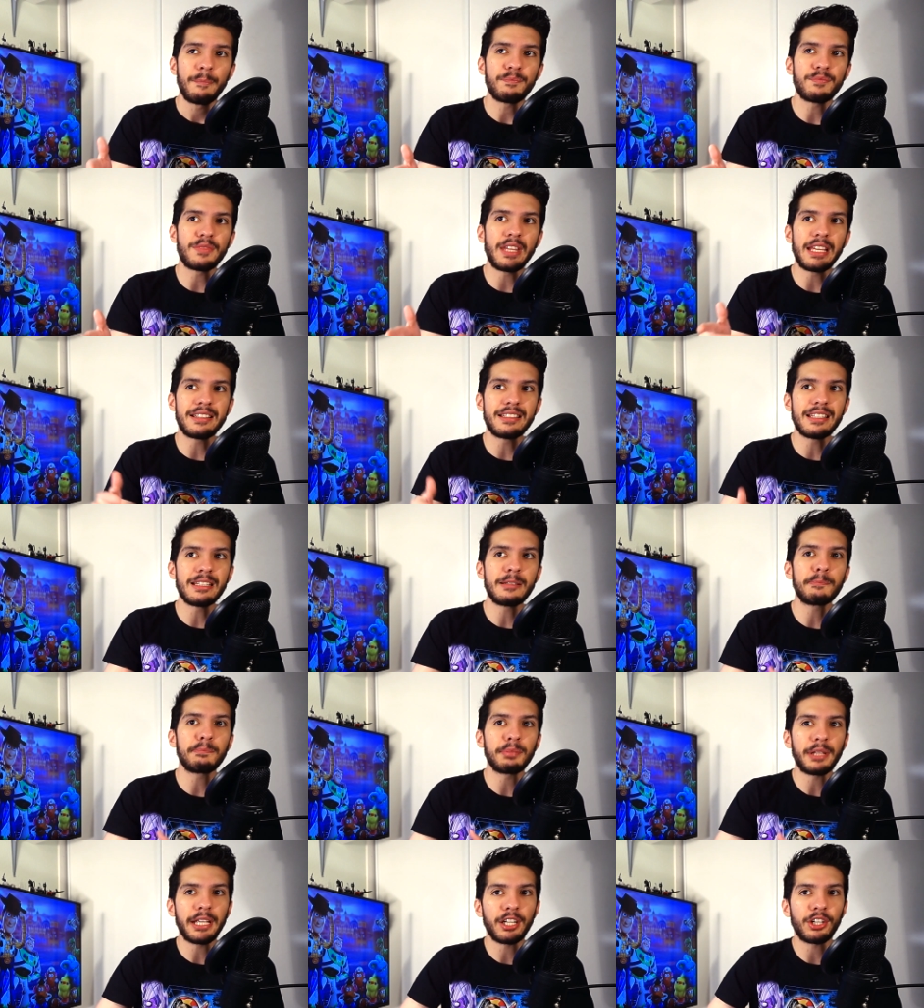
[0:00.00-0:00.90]
they
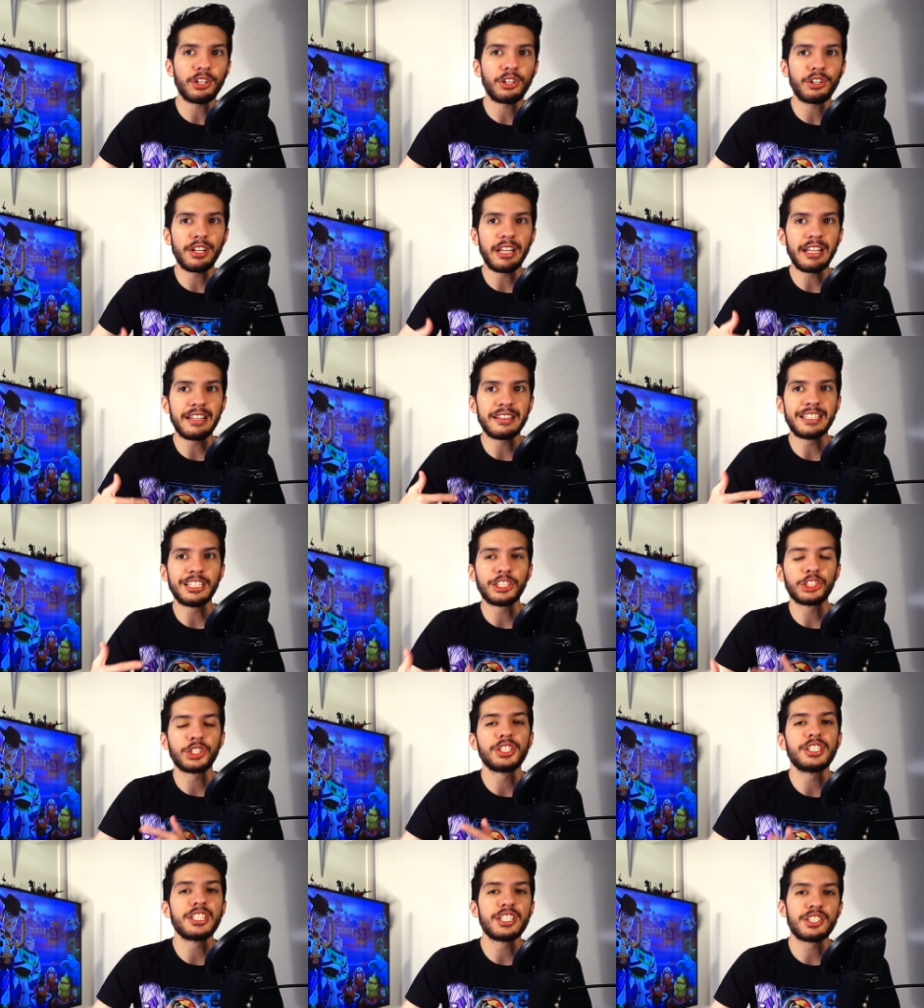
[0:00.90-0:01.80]
didn't play her in the
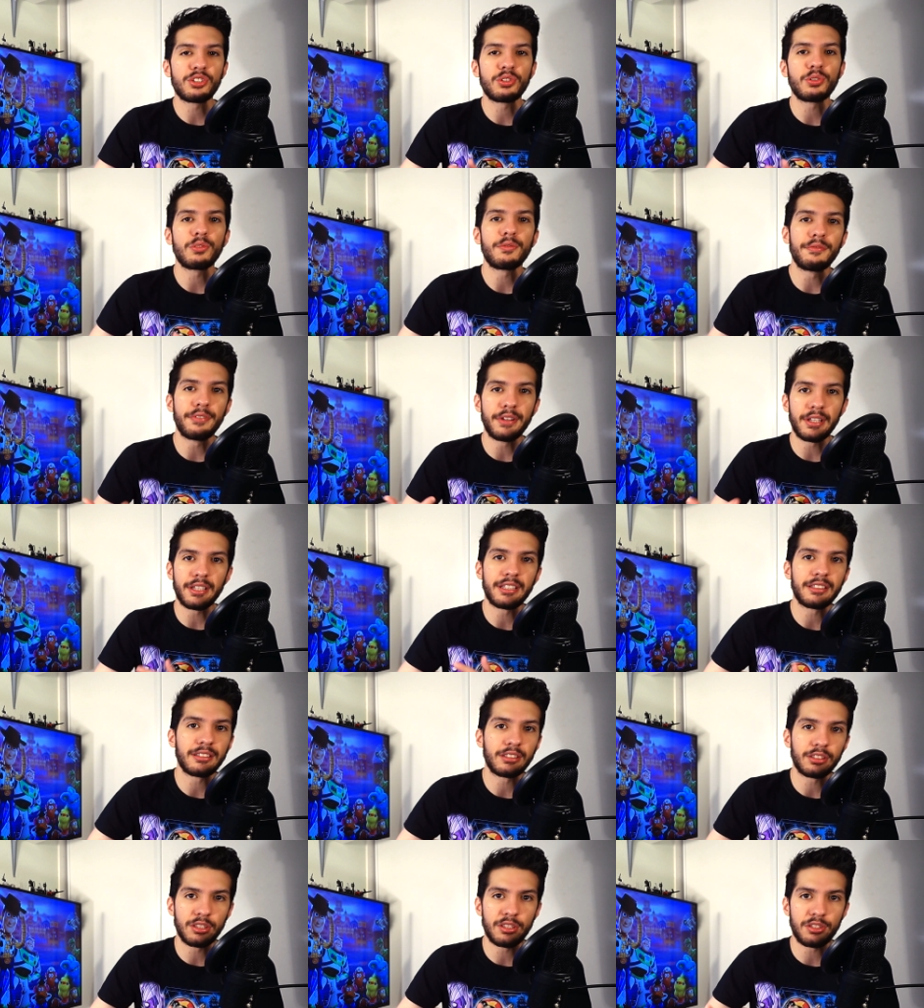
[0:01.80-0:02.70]
traditional
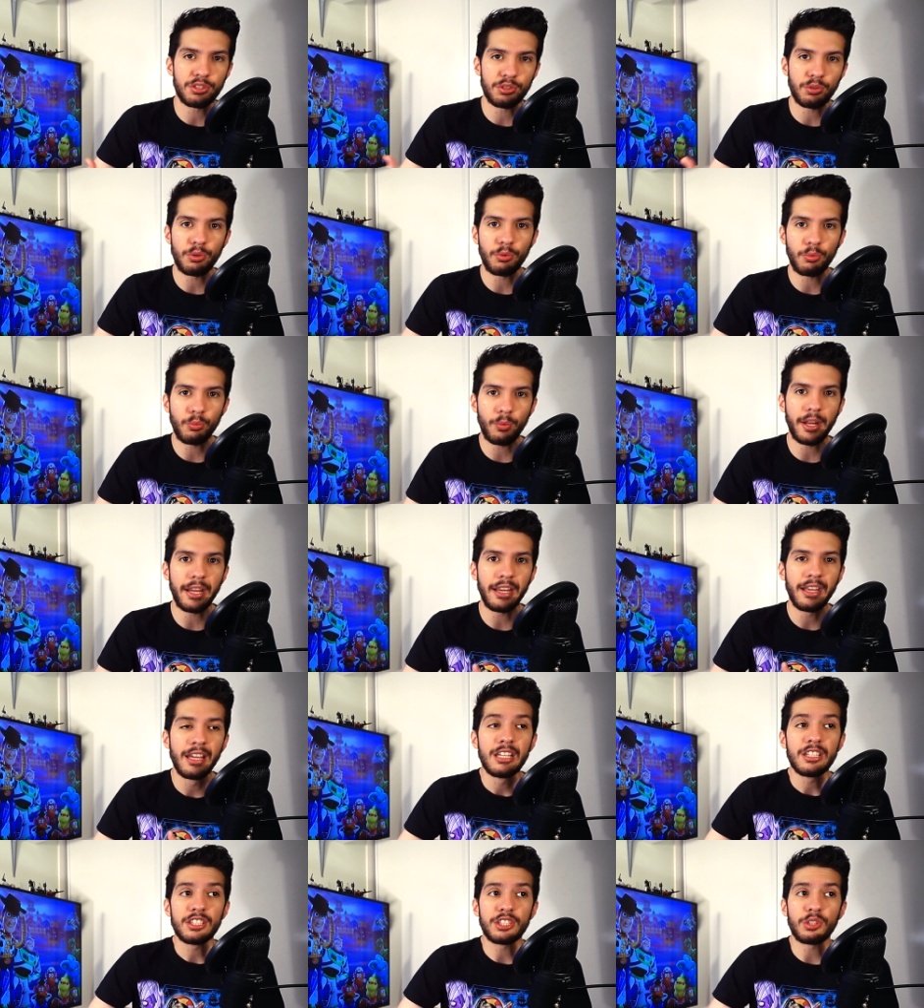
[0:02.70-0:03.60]
villain sort of way.
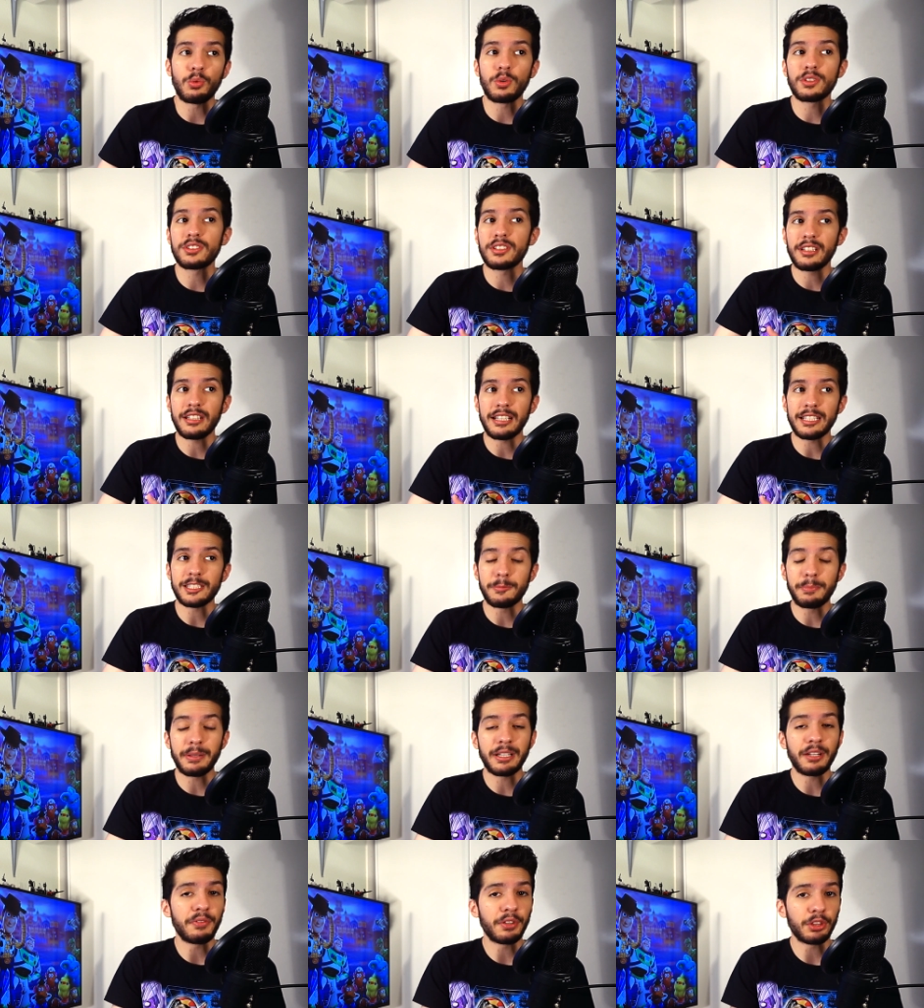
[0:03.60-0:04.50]
She wasn't as
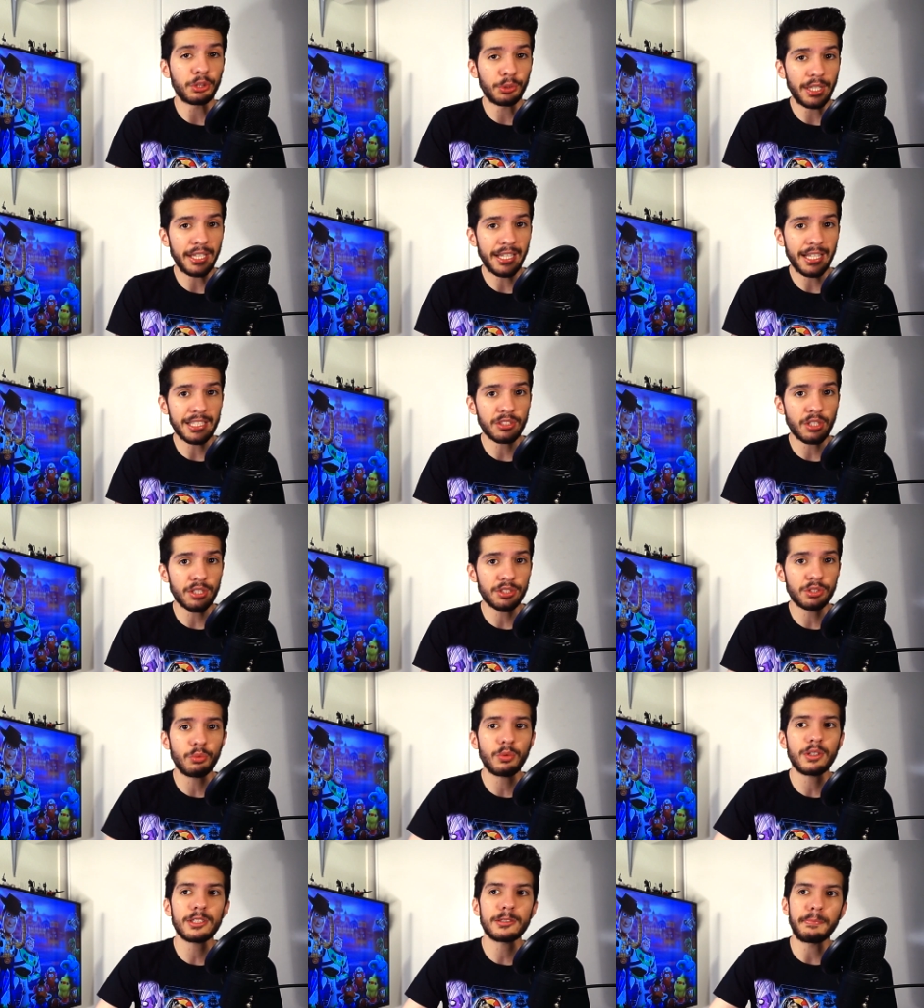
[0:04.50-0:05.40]
big of a threat as
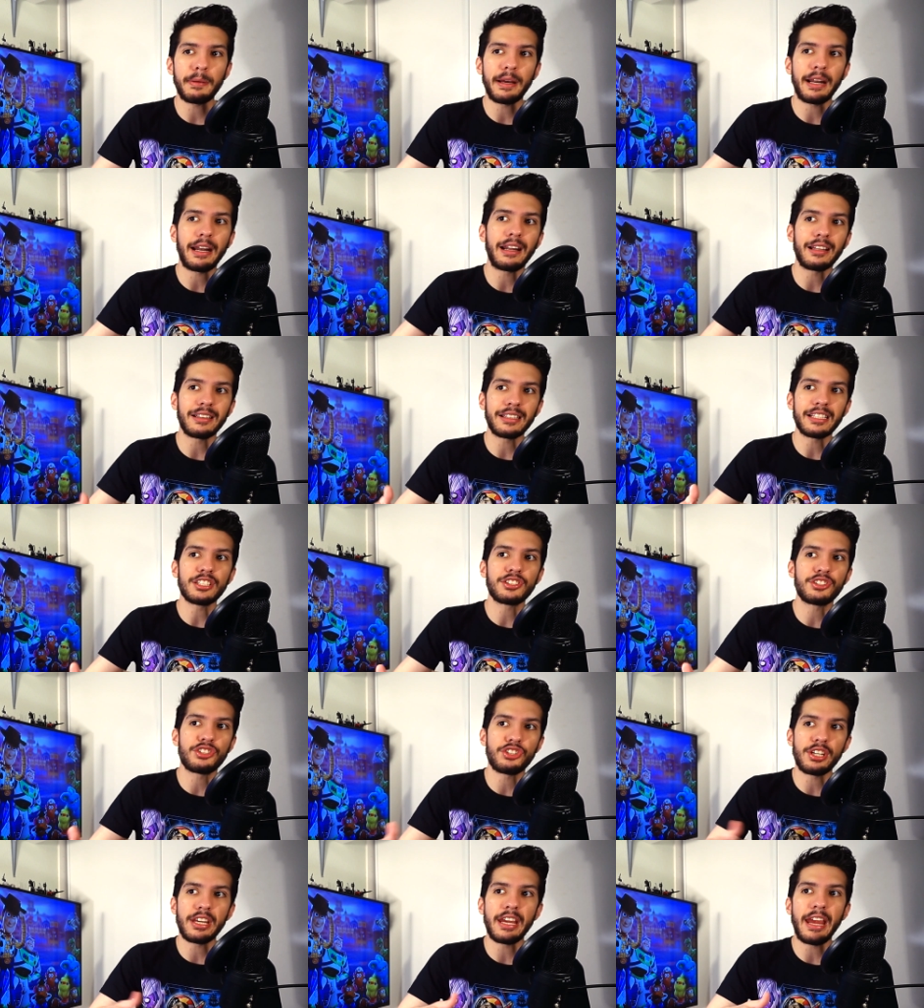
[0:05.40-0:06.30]
Lotso was, but at
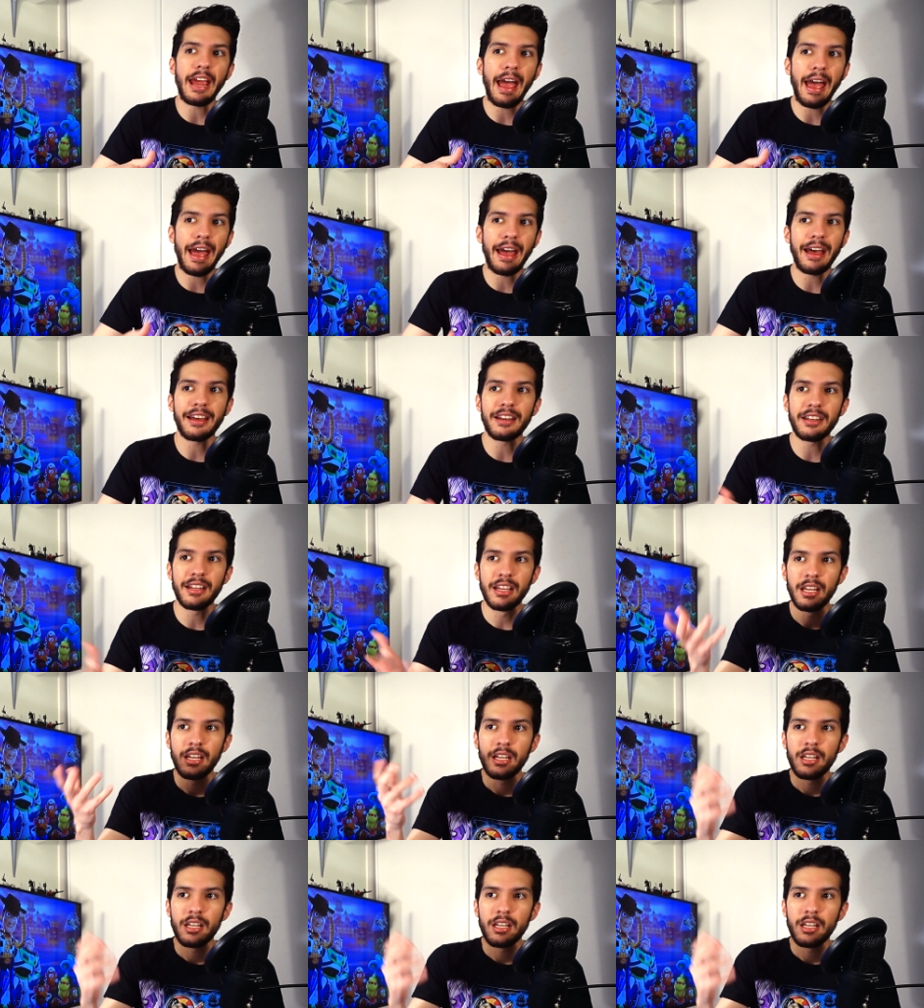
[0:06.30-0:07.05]
least she had